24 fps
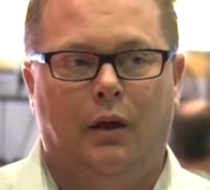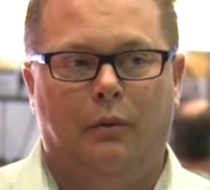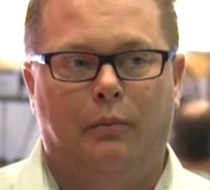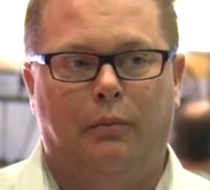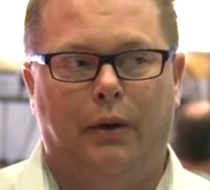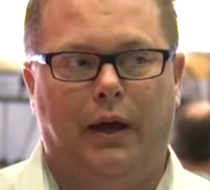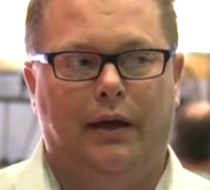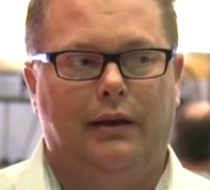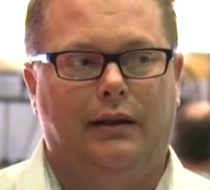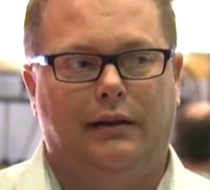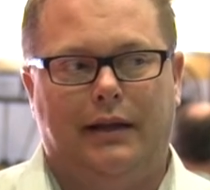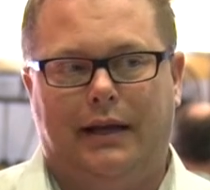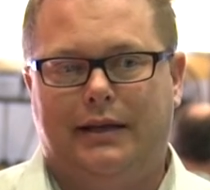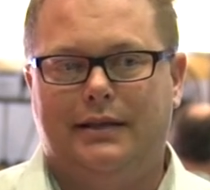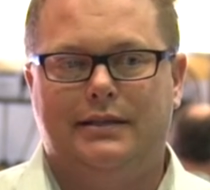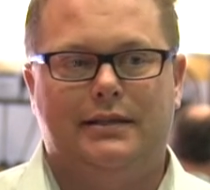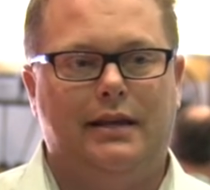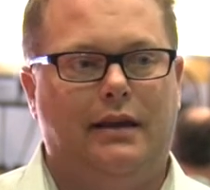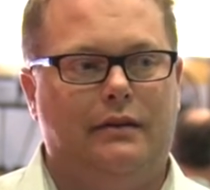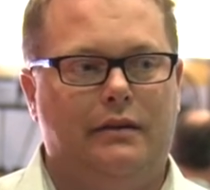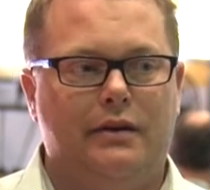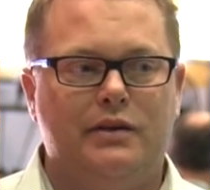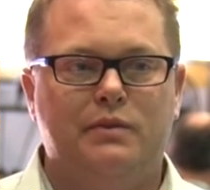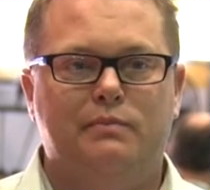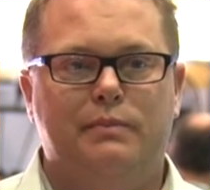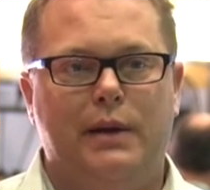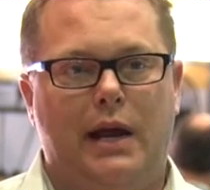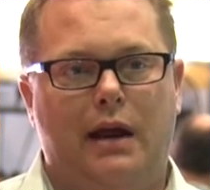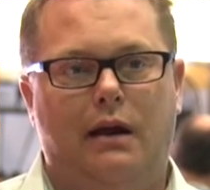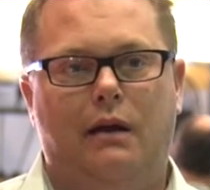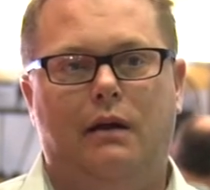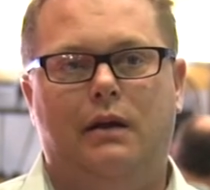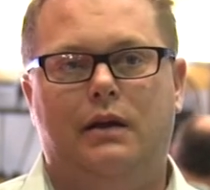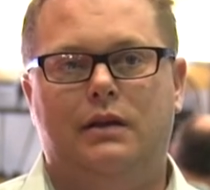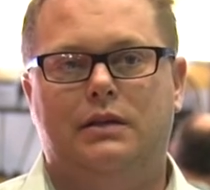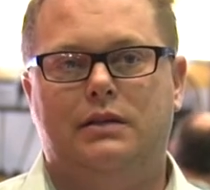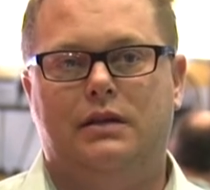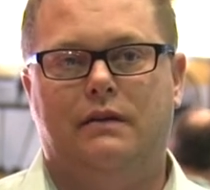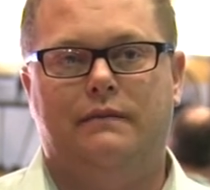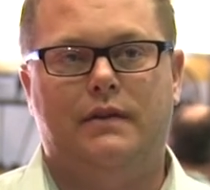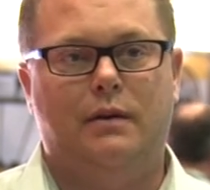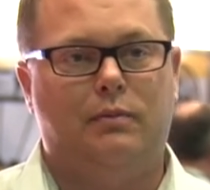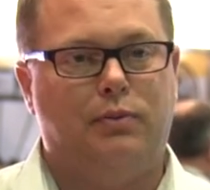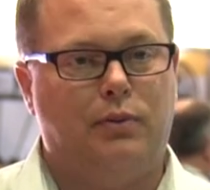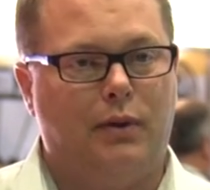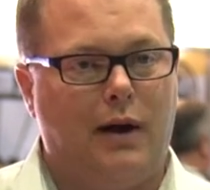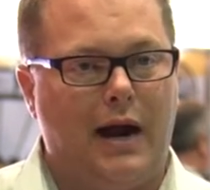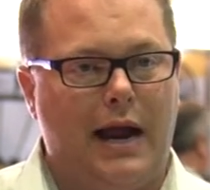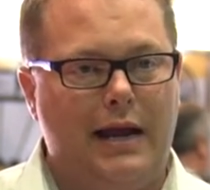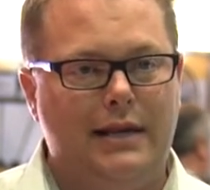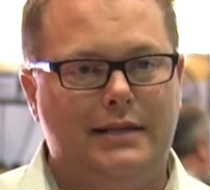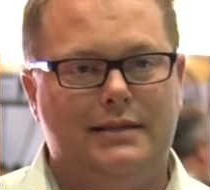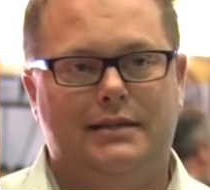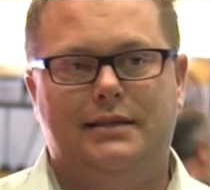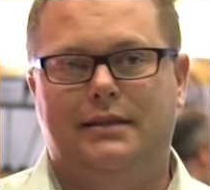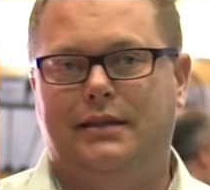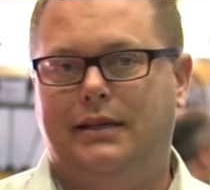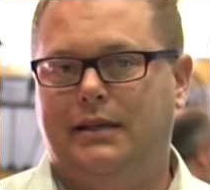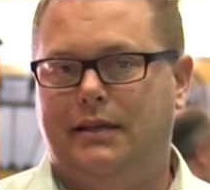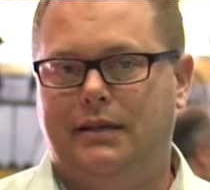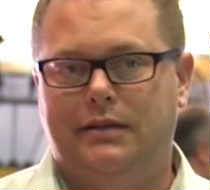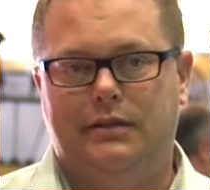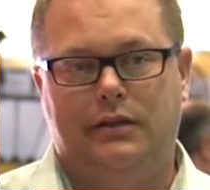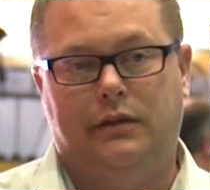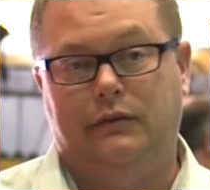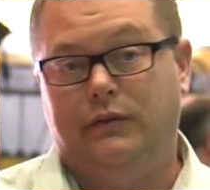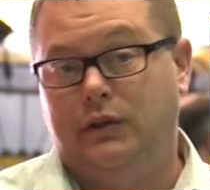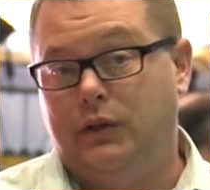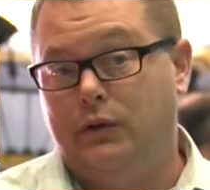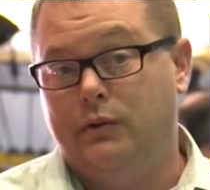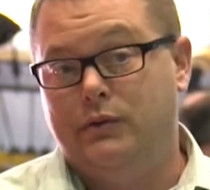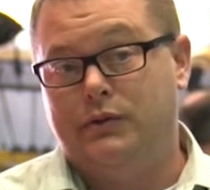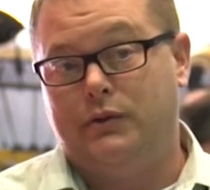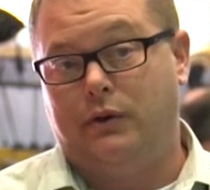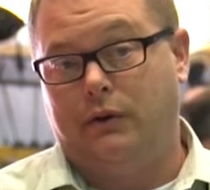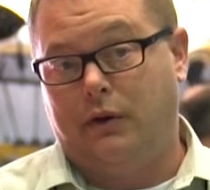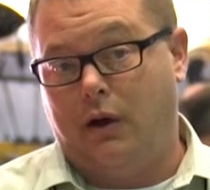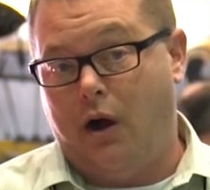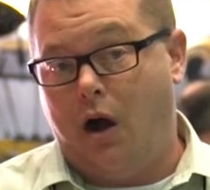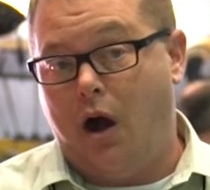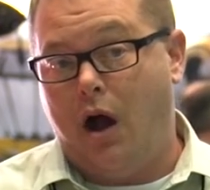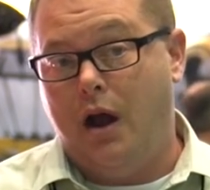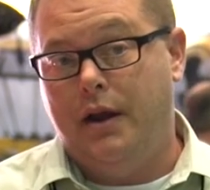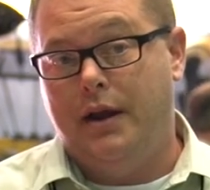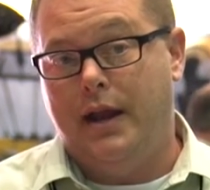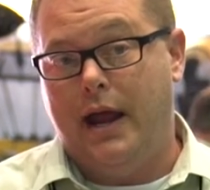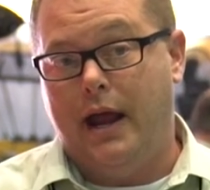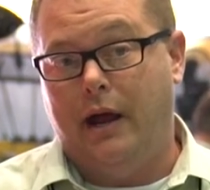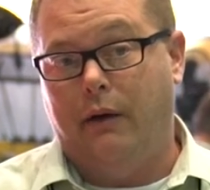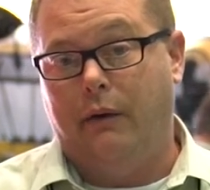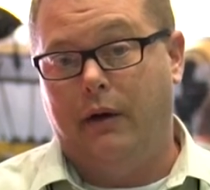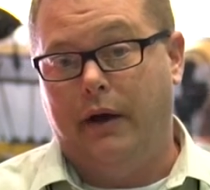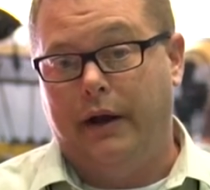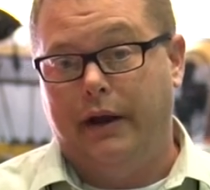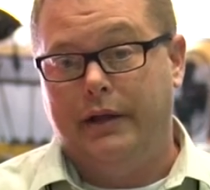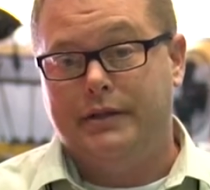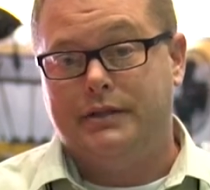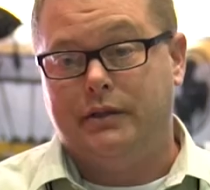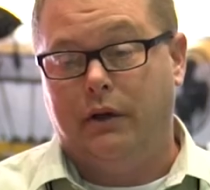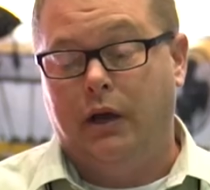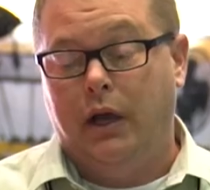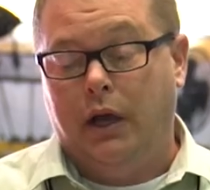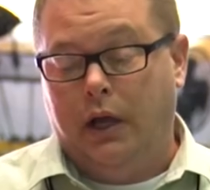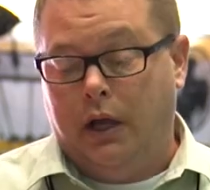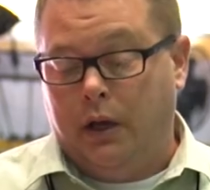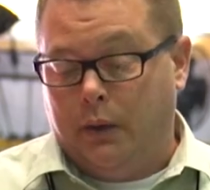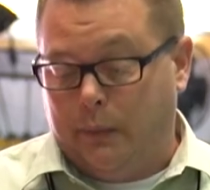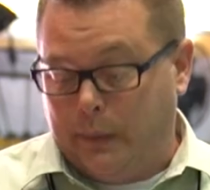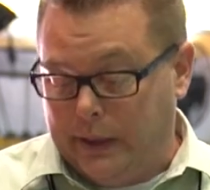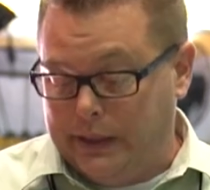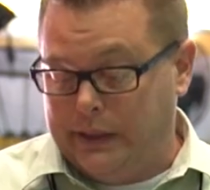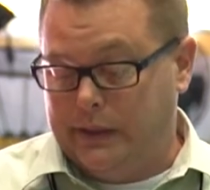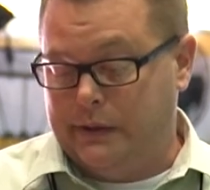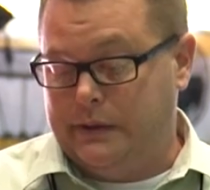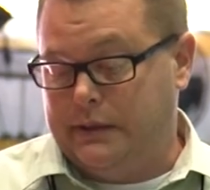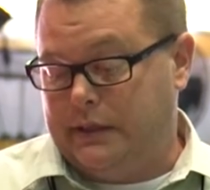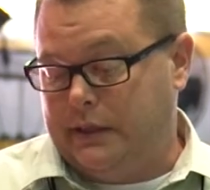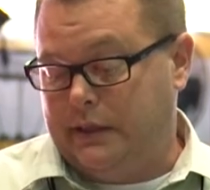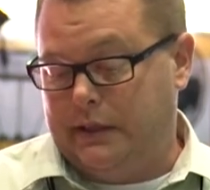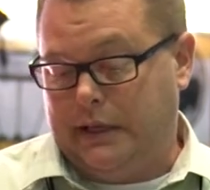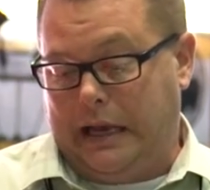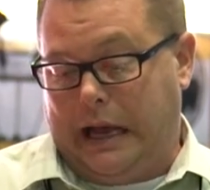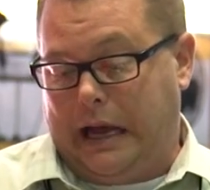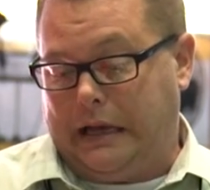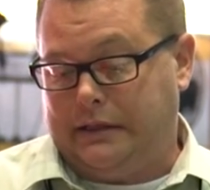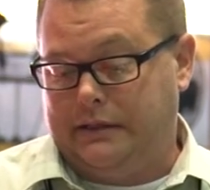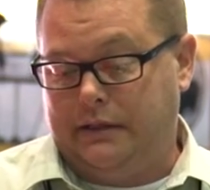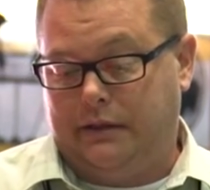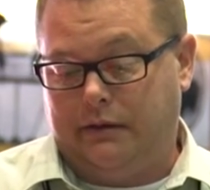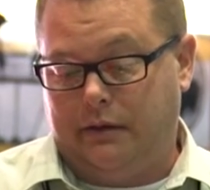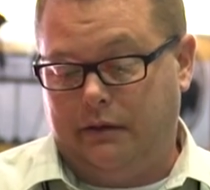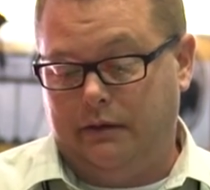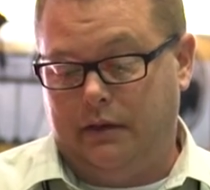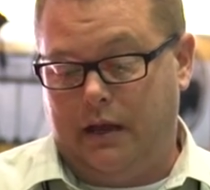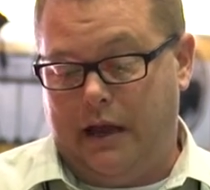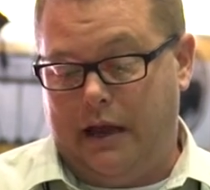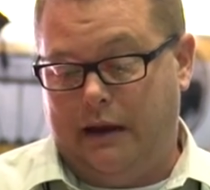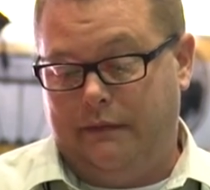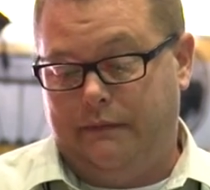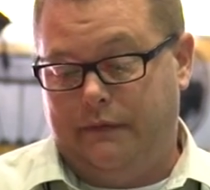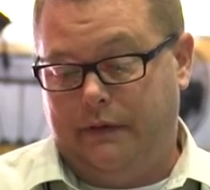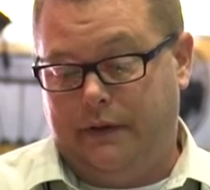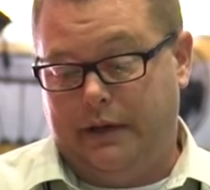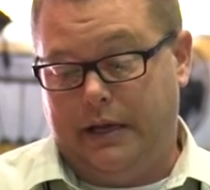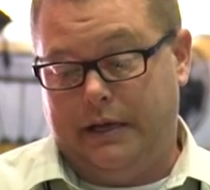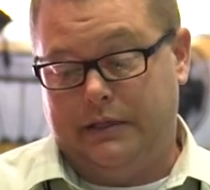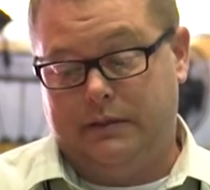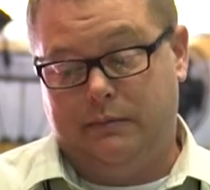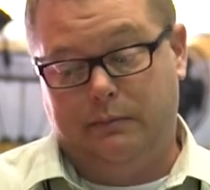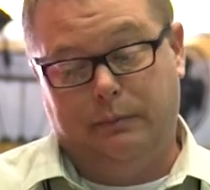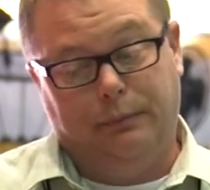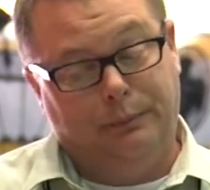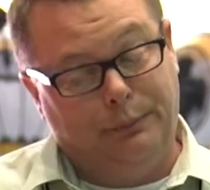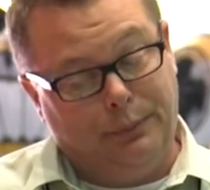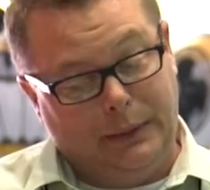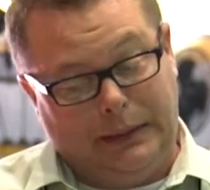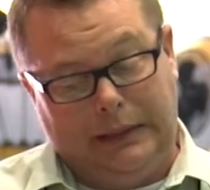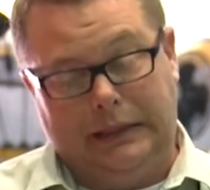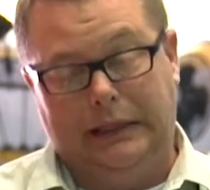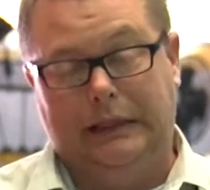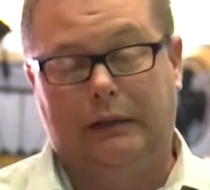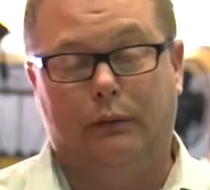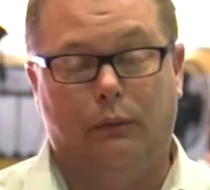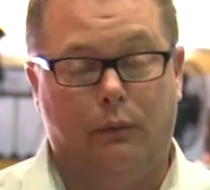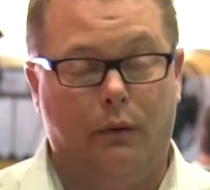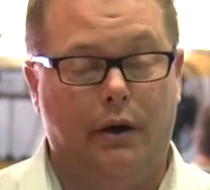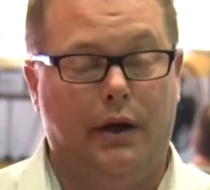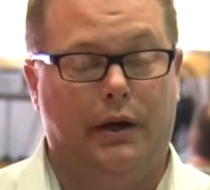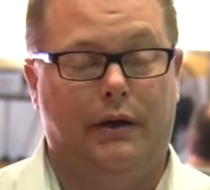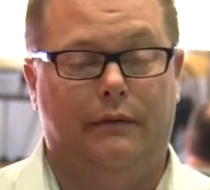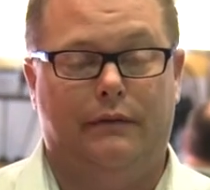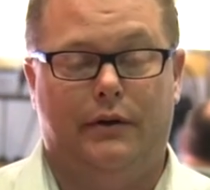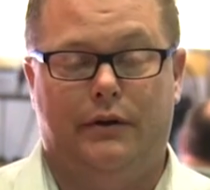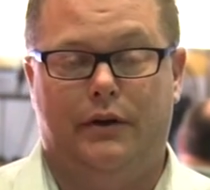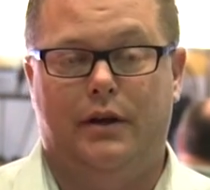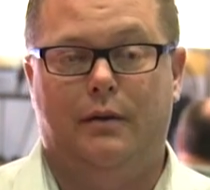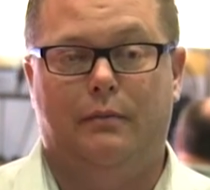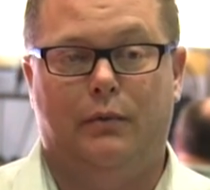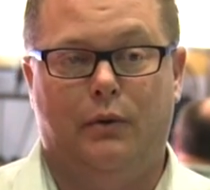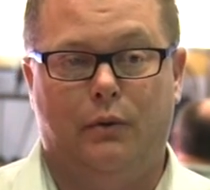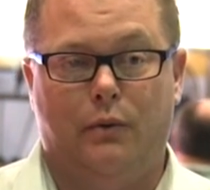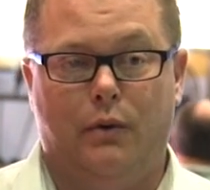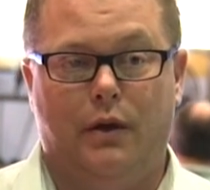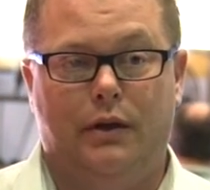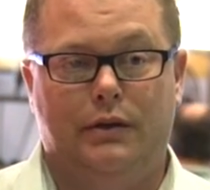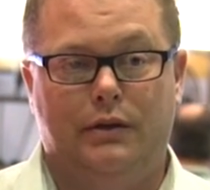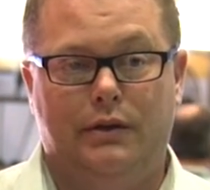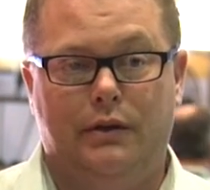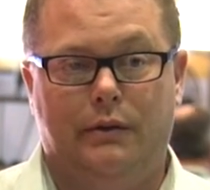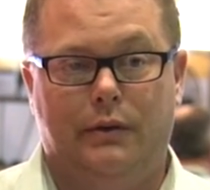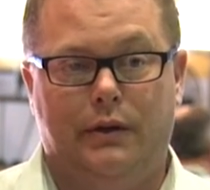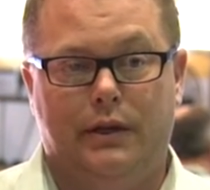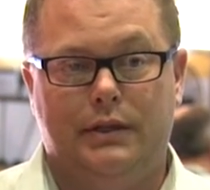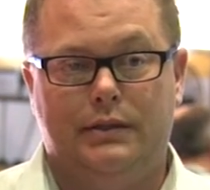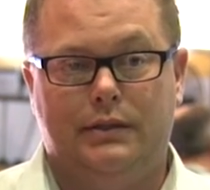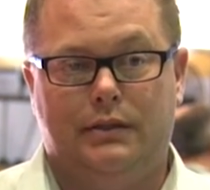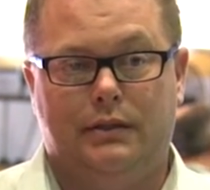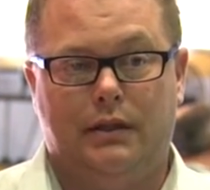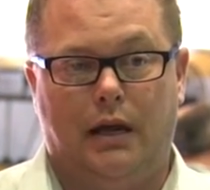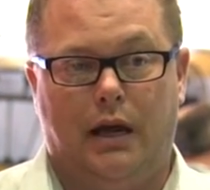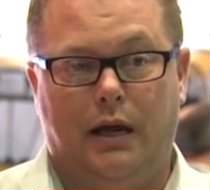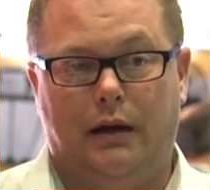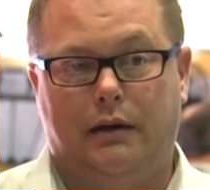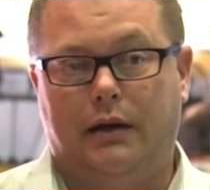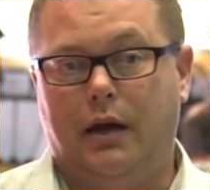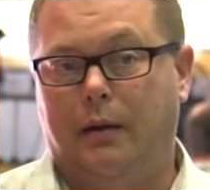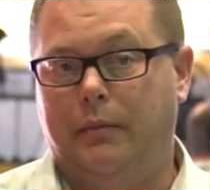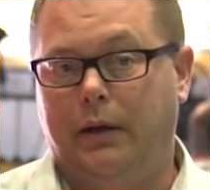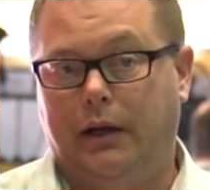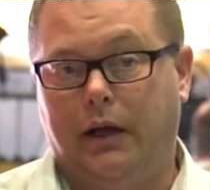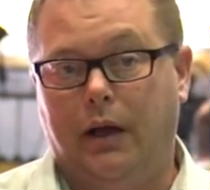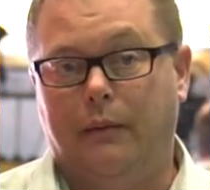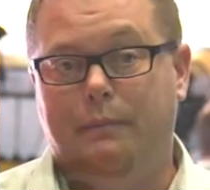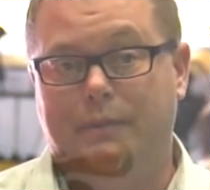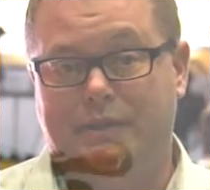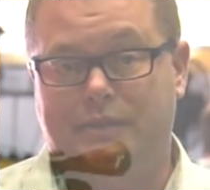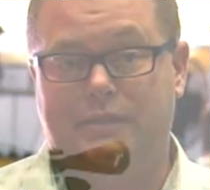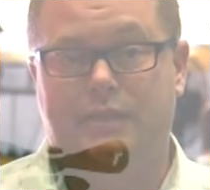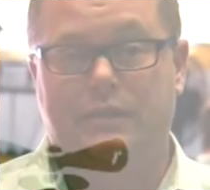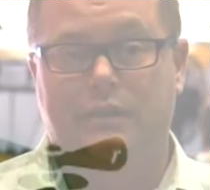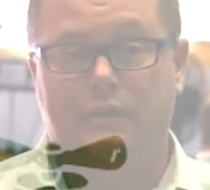But like I say, those barriers of the price and the ease of use are gone now on it. So we do see the Oxy Clone line for us being one of our #1 units coming up as the